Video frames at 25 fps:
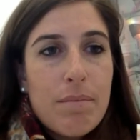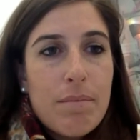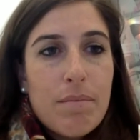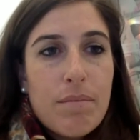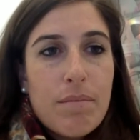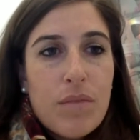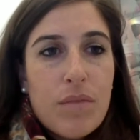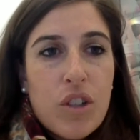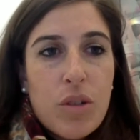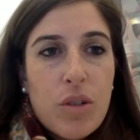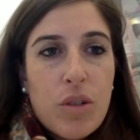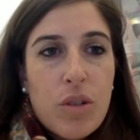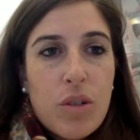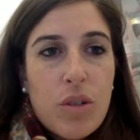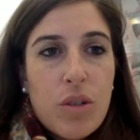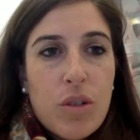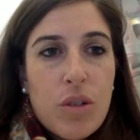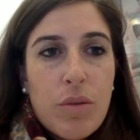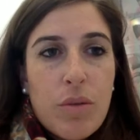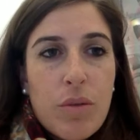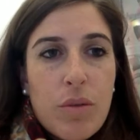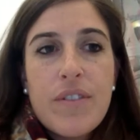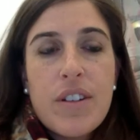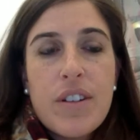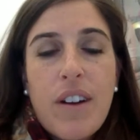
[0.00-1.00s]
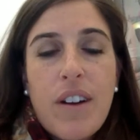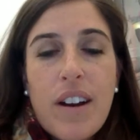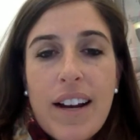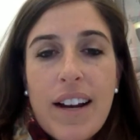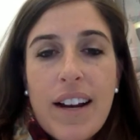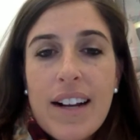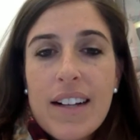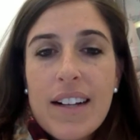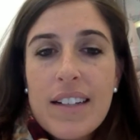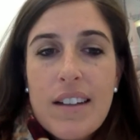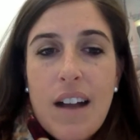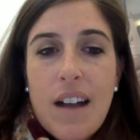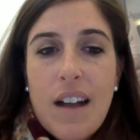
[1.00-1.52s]
Should we move to our
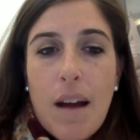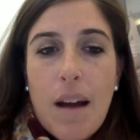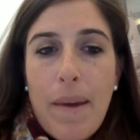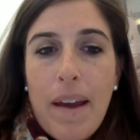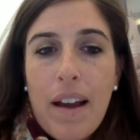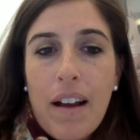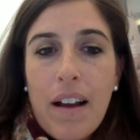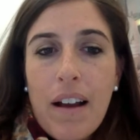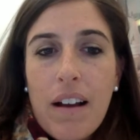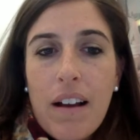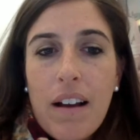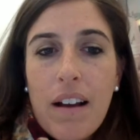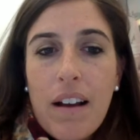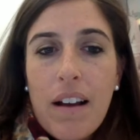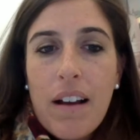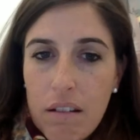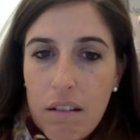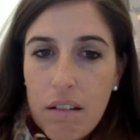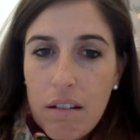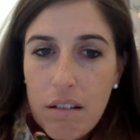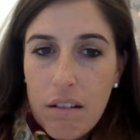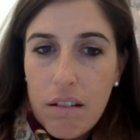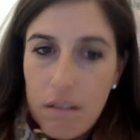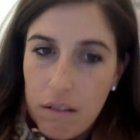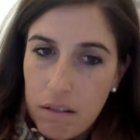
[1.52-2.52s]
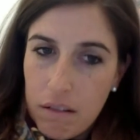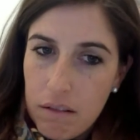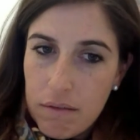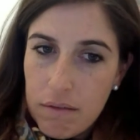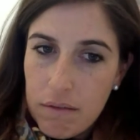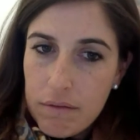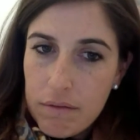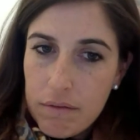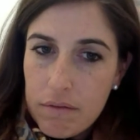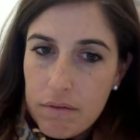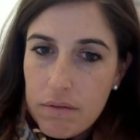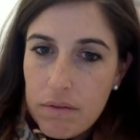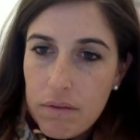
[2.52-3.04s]
next topic?
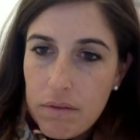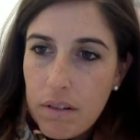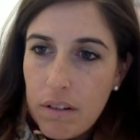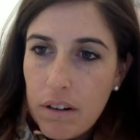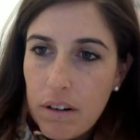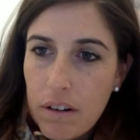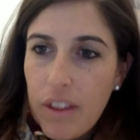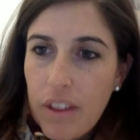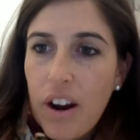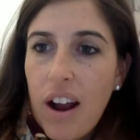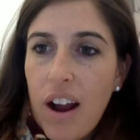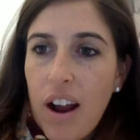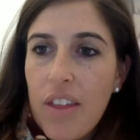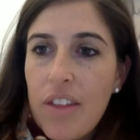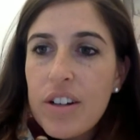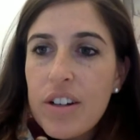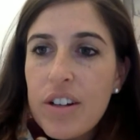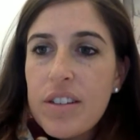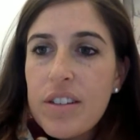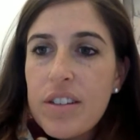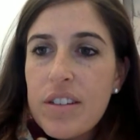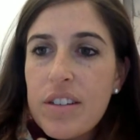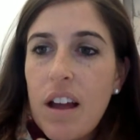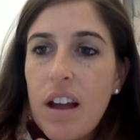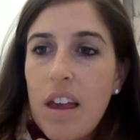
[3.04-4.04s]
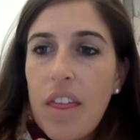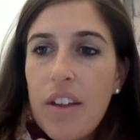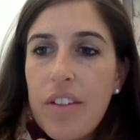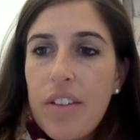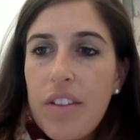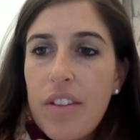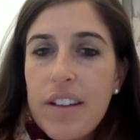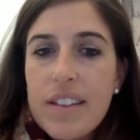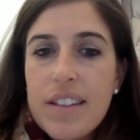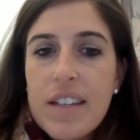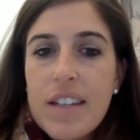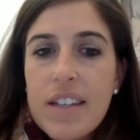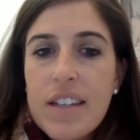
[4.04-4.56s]
Are there other
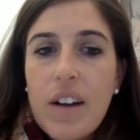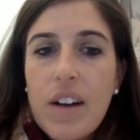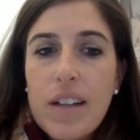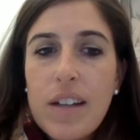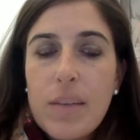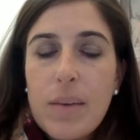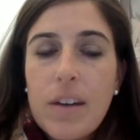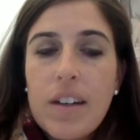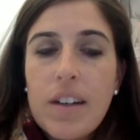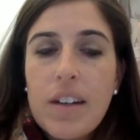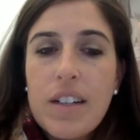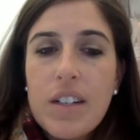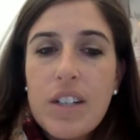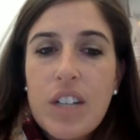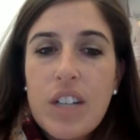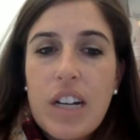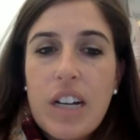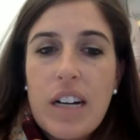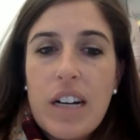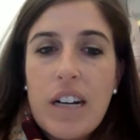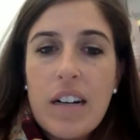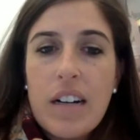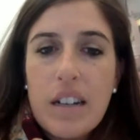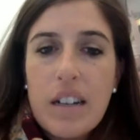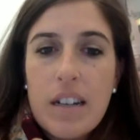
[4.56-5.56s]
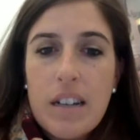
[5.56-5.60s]
things that you guys wanted to share?